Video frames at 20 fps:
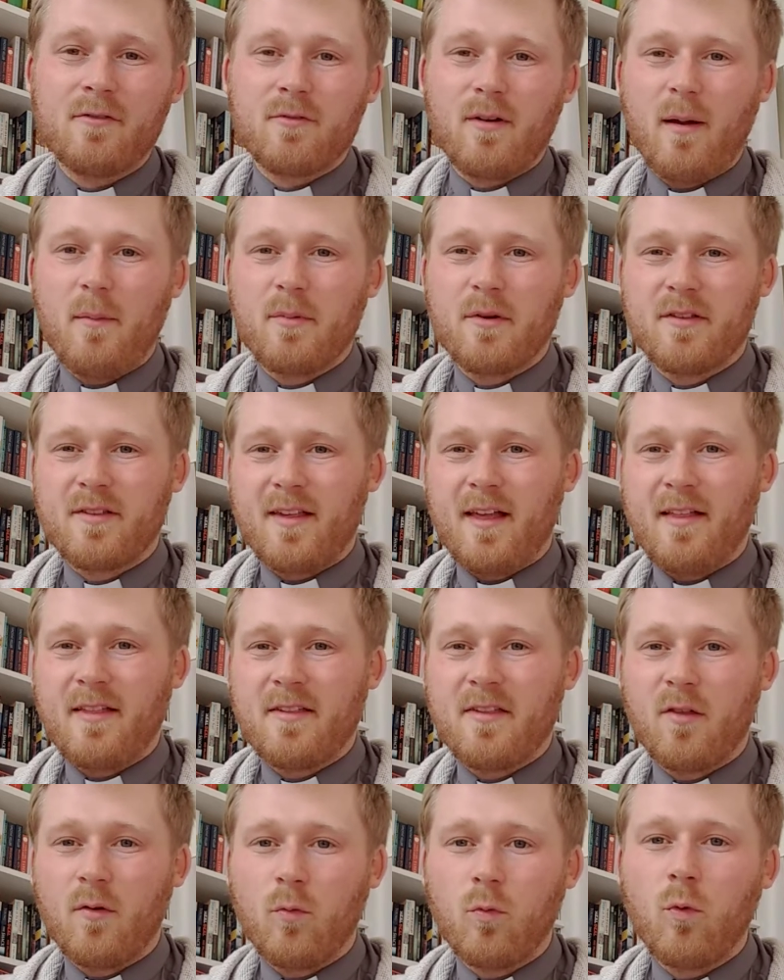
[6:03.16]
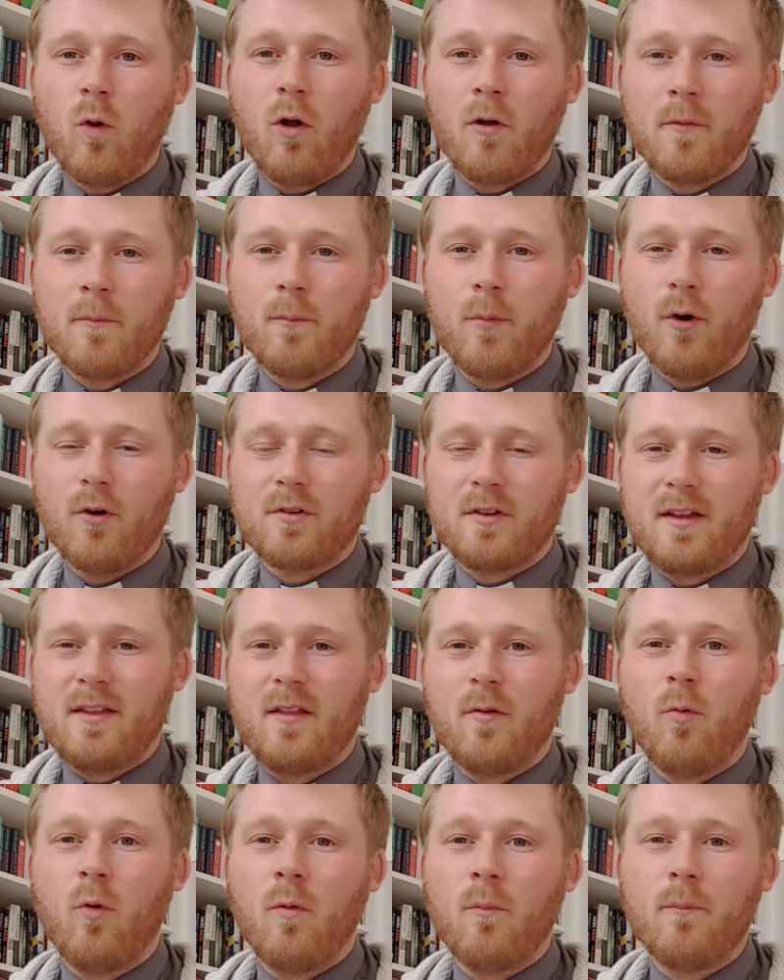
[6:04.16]
represents the one body,
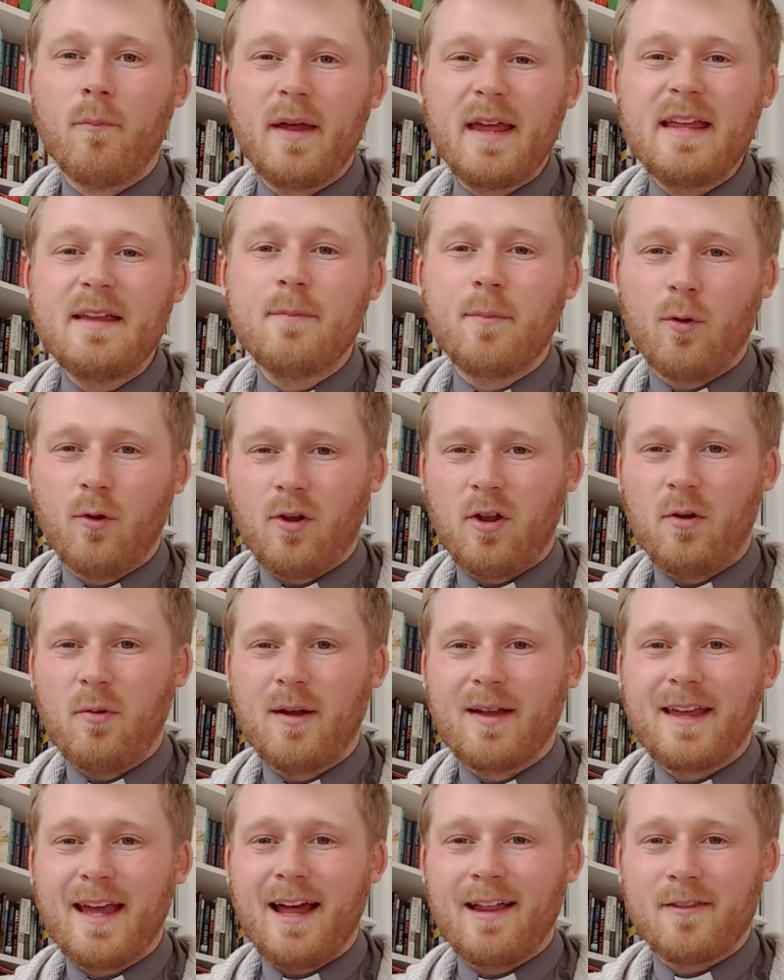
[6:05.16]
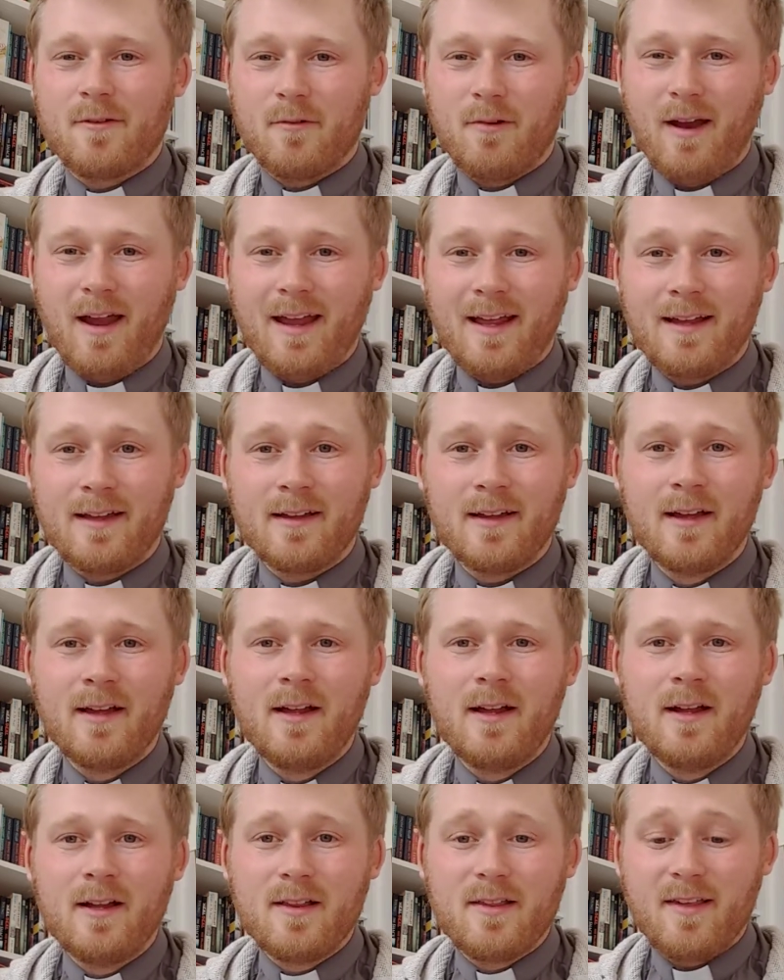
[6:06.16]
the one people who are gathering
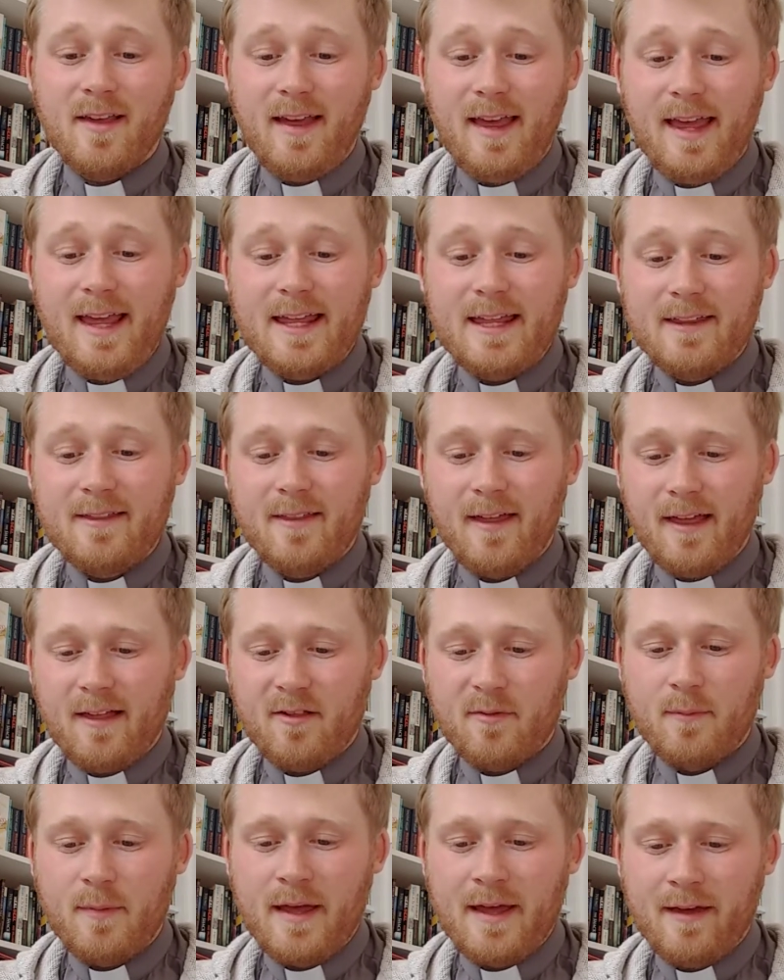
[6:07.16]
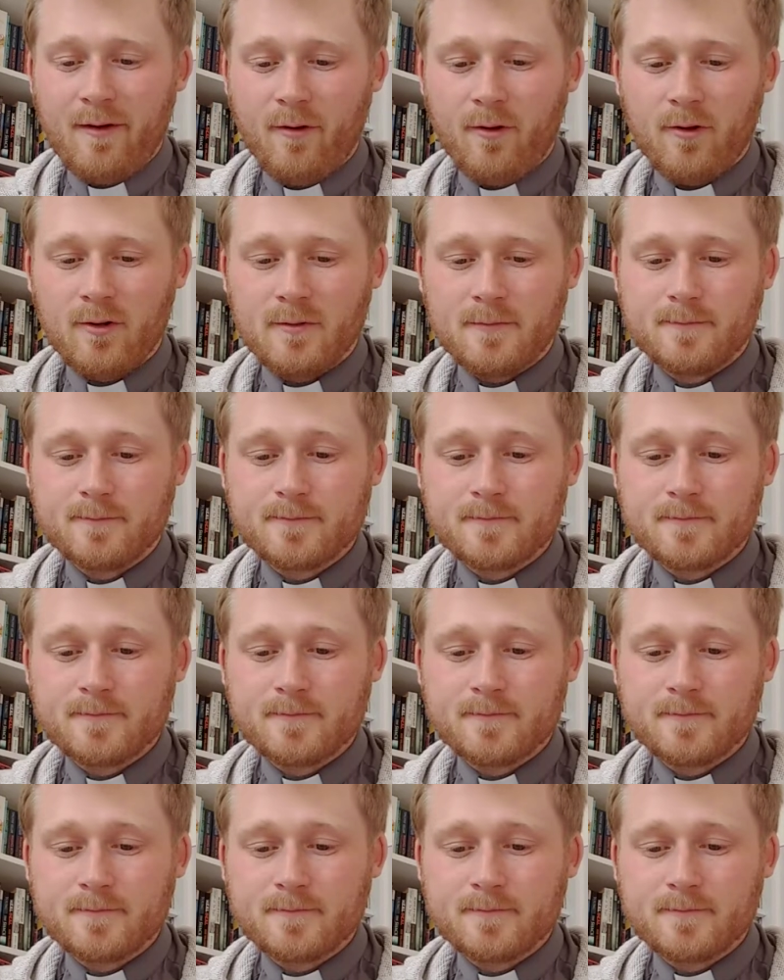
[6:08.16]
to eat this meal.